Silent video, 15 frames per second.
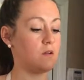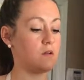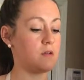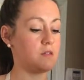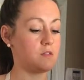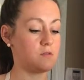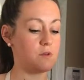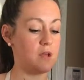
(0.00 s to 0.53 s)

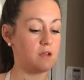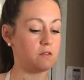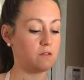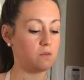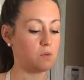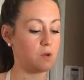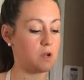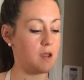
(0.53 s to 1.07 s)
Alright, so
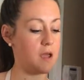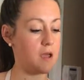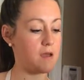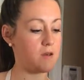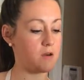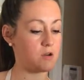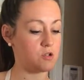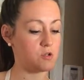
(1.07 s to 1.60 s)
next we're going to
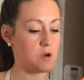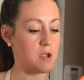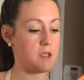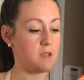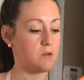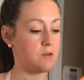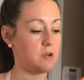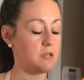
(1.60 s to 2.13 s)
add our dry
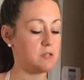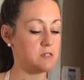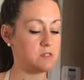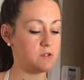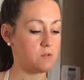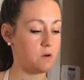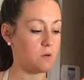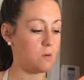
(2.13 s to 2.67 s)
ingredients
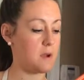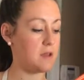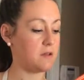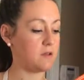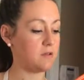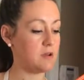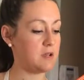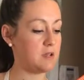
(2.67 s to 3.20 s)
to our wet
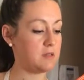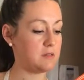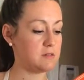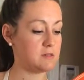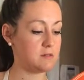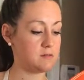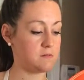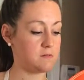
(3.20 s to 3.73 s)

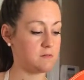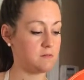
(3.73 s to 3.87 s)
ingredients,